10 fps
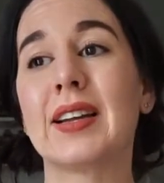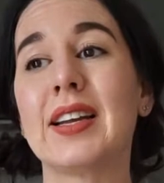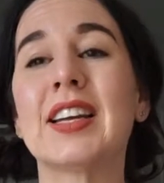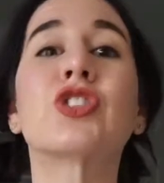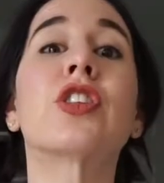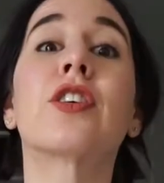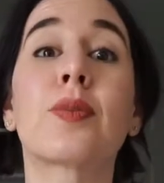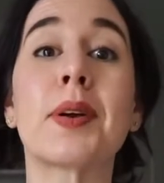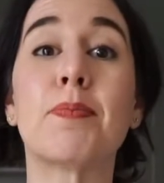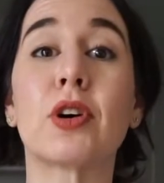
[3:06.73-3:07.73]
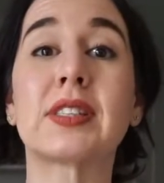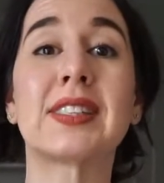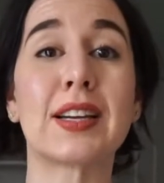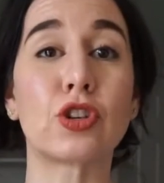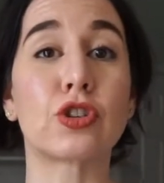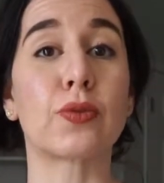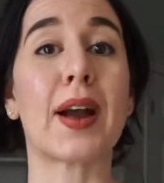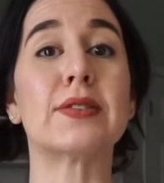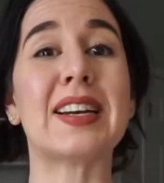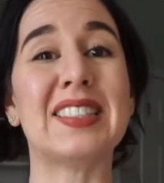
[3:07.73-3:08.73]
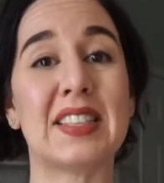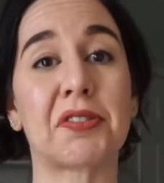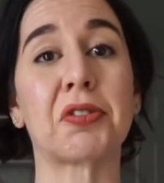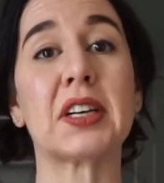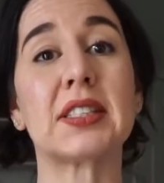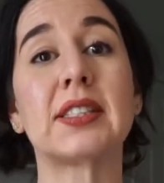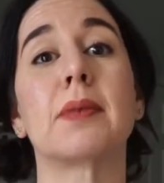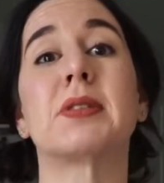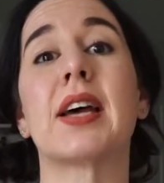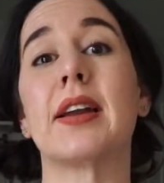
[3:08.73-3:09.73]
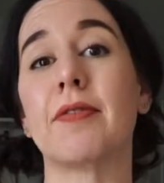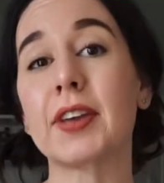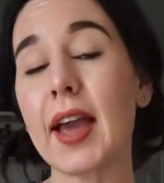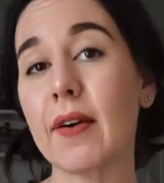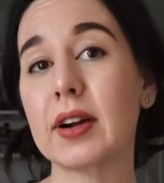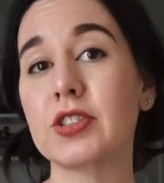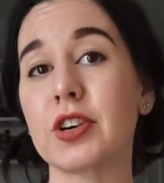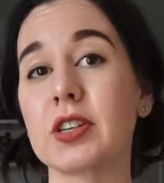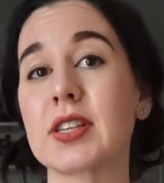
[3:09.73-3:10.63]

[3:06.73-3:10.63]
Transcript: Each of the 3 books centers around a different subset of characters,